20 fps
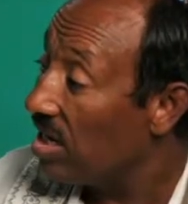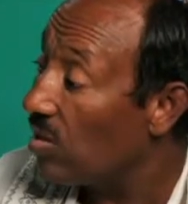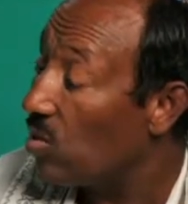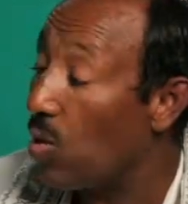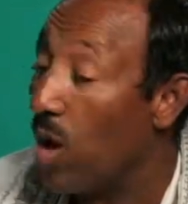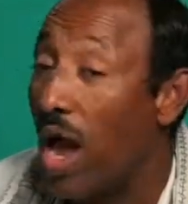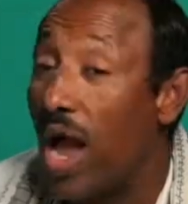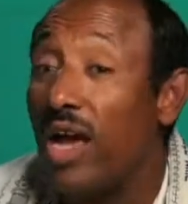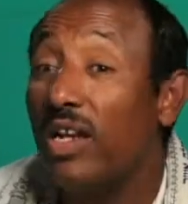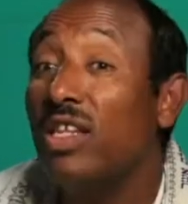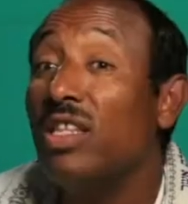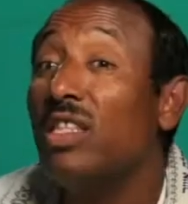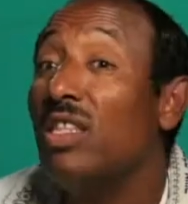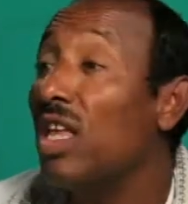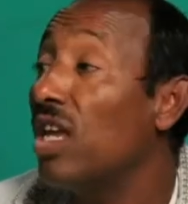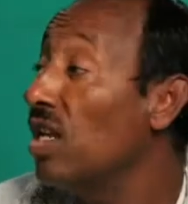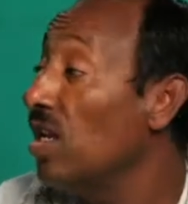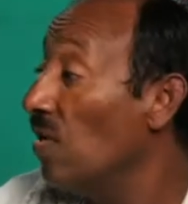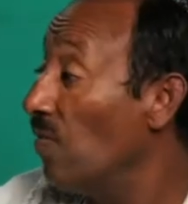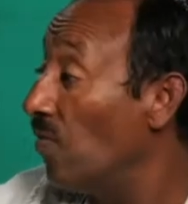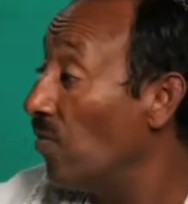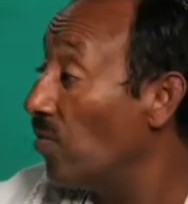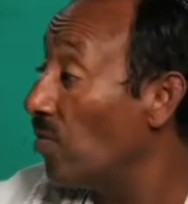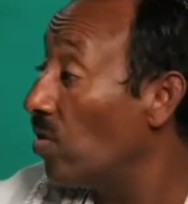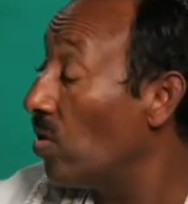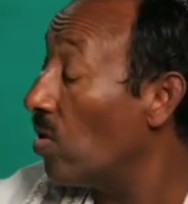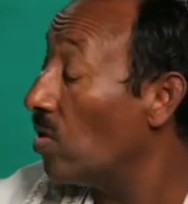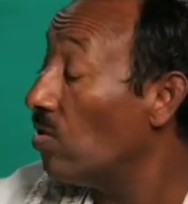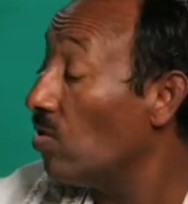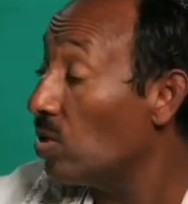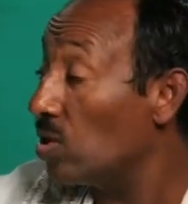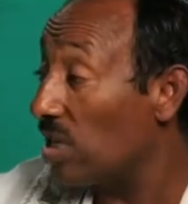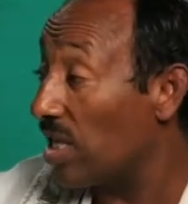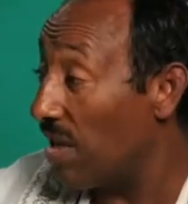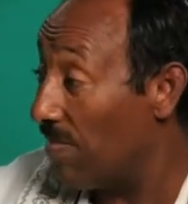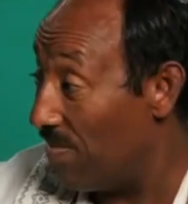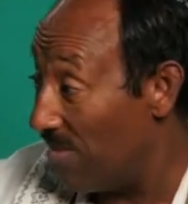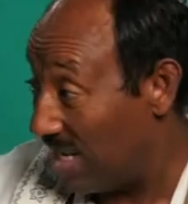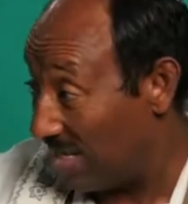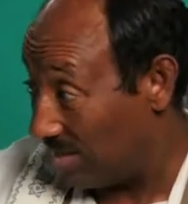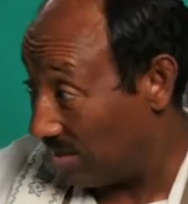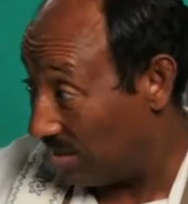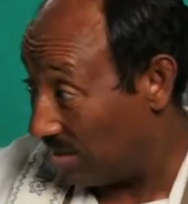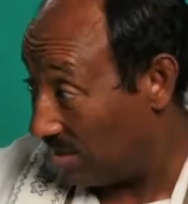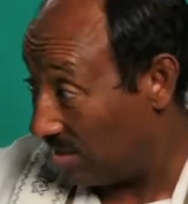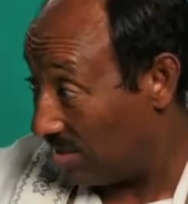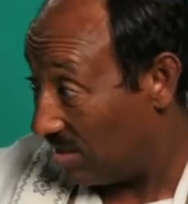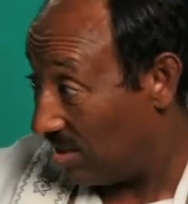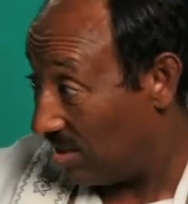We hadn't any food almost a month.